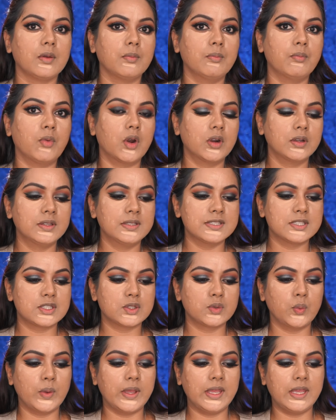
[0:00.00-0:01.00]
Born
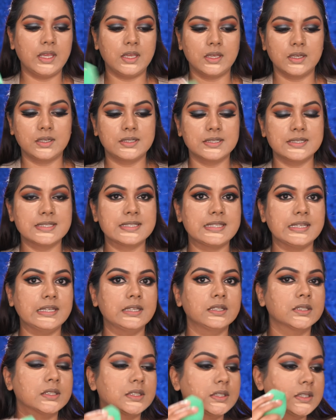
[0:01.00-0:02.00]
This Way
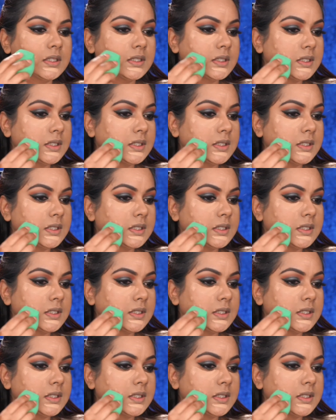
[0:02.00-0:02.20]
concealer,